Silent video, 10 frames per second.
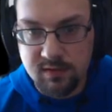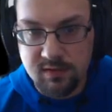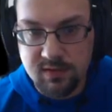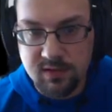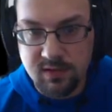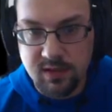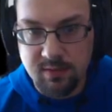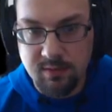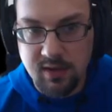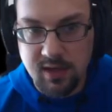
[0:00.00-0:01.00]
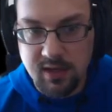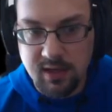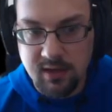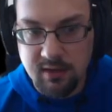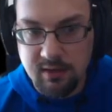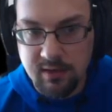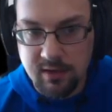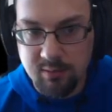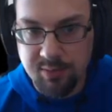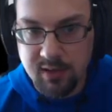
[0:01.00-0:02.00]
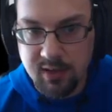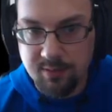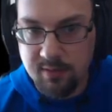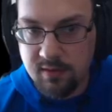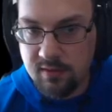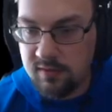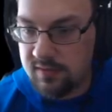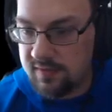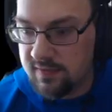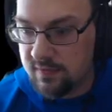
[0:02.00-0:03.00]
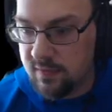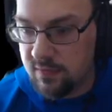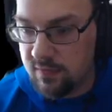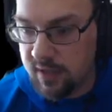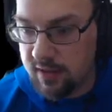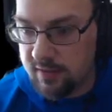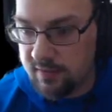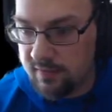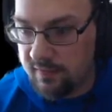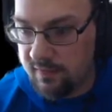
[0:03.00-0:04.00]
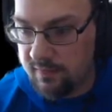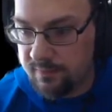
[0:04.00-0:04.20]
going to come back here and pick up some dragons.